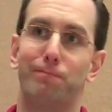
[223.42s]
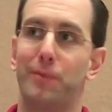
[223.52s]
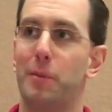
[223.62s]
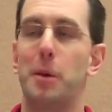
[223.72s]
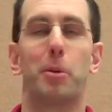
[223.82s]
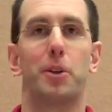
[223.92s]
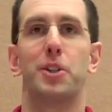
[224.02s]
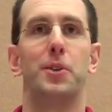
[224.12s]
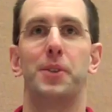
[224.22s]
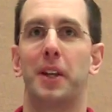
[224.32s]
people are
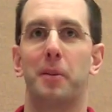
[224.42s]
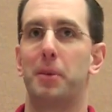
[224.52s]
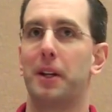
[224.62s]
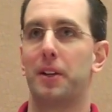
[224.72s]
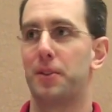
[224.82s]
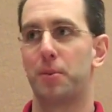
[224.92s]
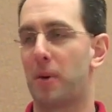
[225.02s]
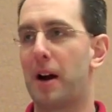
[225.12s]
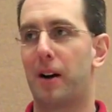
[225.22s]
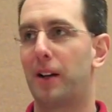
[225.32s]
choosing it because,
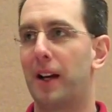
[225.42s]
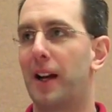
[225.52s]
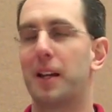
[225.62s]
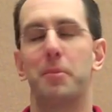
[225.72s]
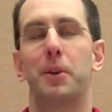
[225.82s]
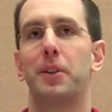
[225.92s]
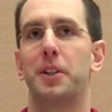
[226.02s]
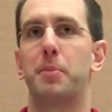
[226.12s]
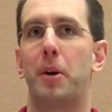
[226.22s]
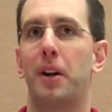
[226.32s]
wow, I can build an
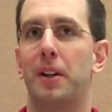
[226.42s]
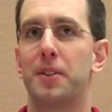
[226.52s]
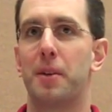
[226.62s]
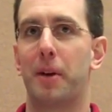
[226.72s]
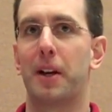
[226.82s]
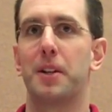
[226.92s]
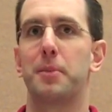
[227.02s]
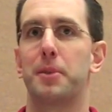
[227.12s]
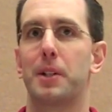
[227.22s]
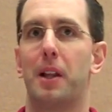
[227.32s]
experience that my
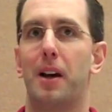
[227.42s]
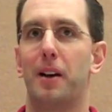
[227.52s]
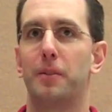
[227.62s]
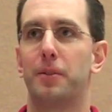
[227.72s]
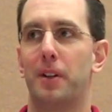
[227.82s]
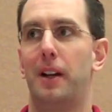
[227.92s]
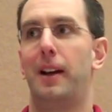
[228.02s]
customers love.